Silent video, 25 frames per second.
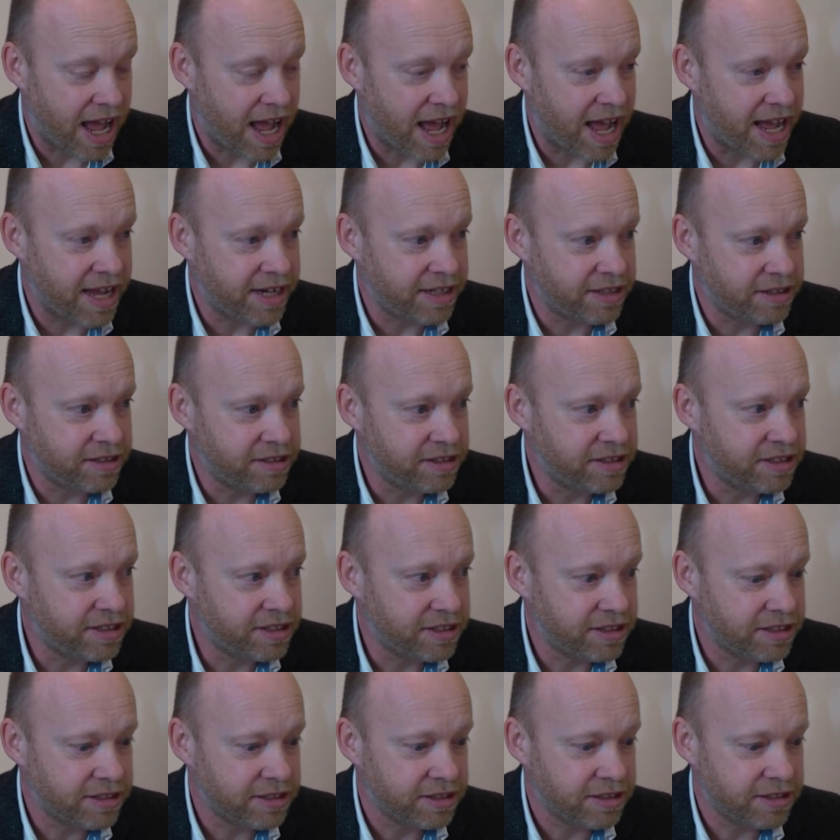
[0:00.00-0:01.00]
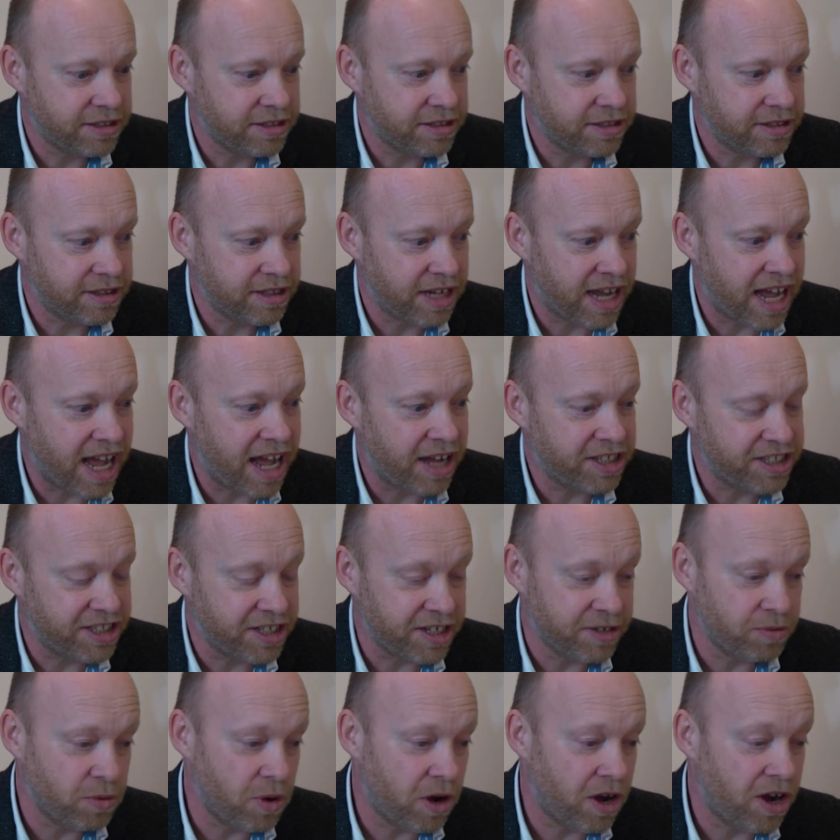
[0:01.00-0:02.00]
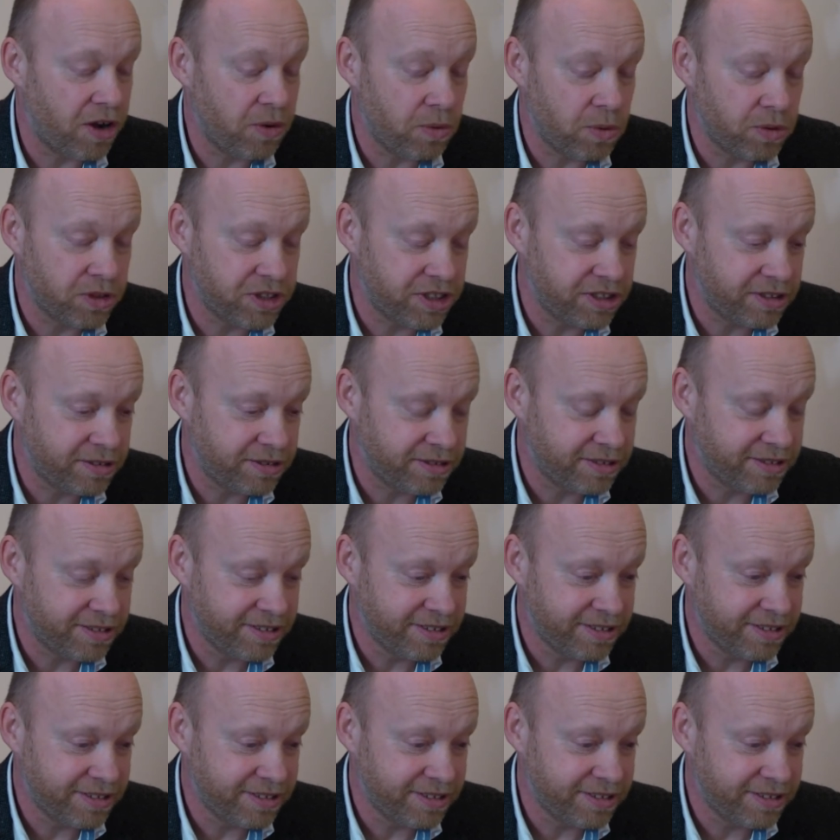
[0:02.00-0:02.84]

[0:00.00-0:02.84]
And actually what I was